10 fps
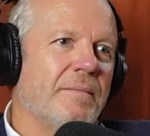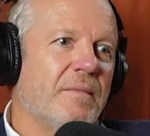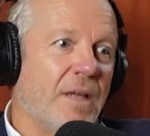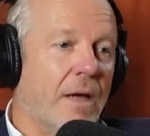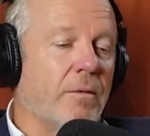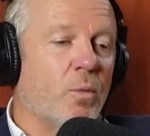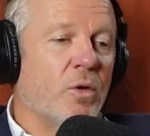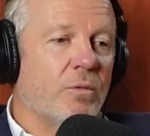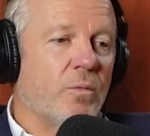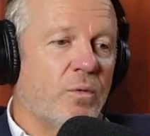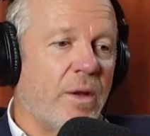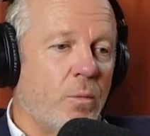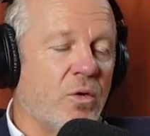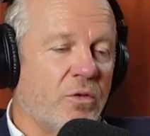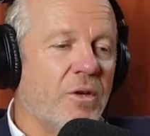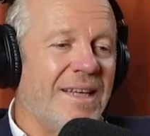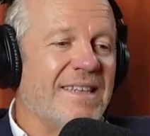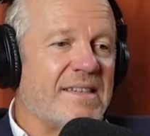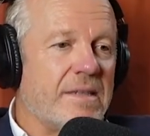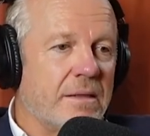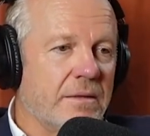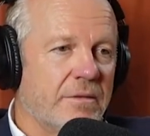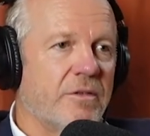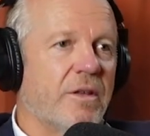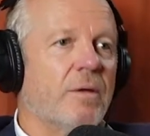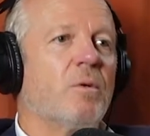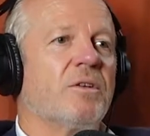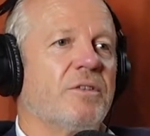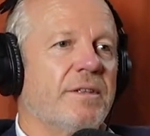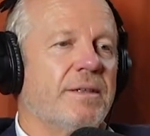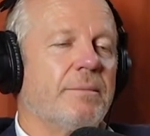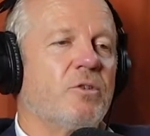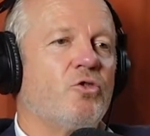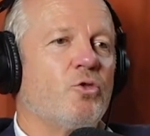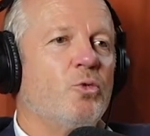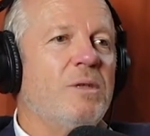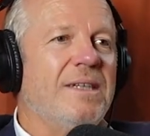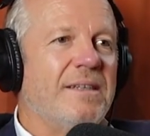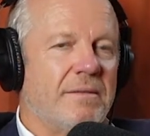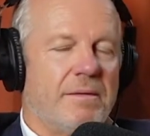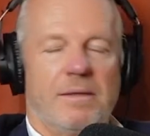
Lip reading: Yeah, they want to list. So they want to set it up to list.